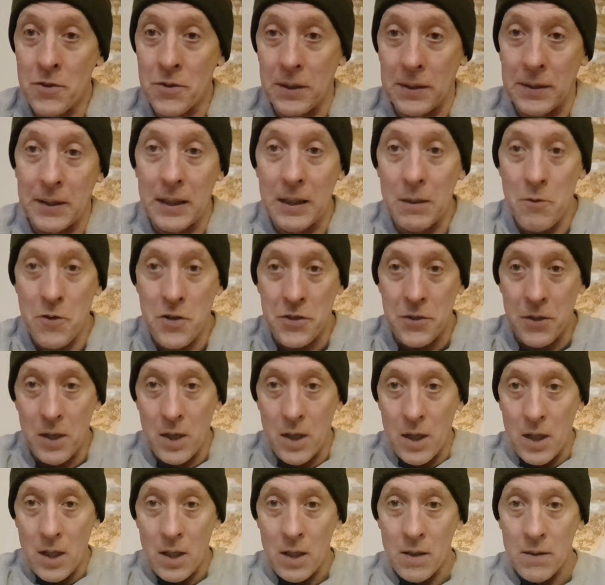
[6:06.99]
Today it was
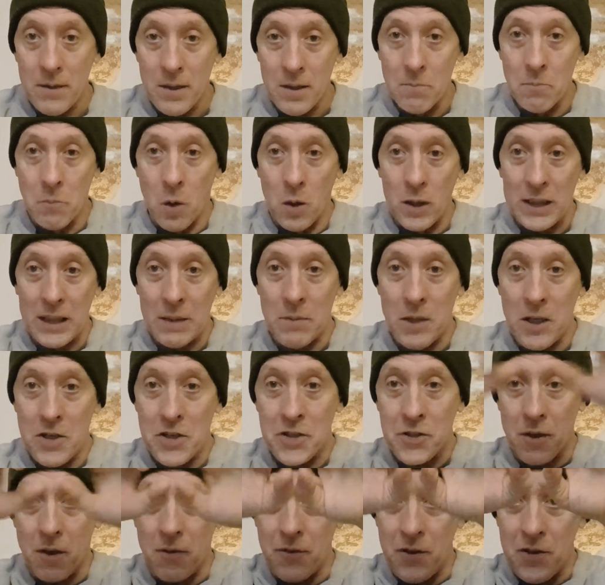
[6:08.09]
bodyweight
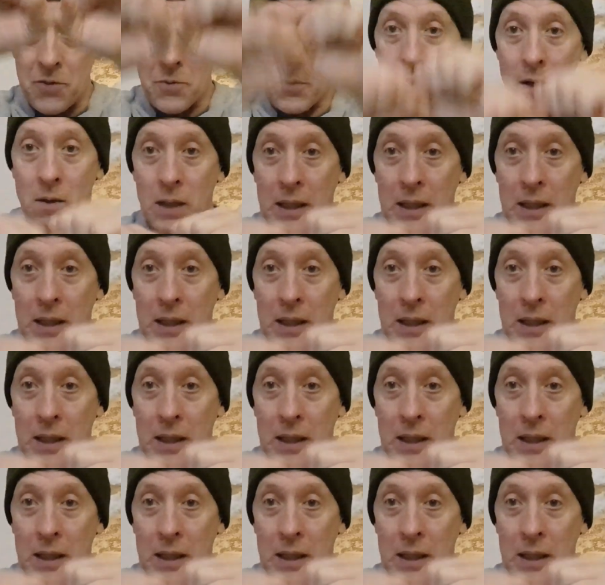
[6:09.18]
stuff as well.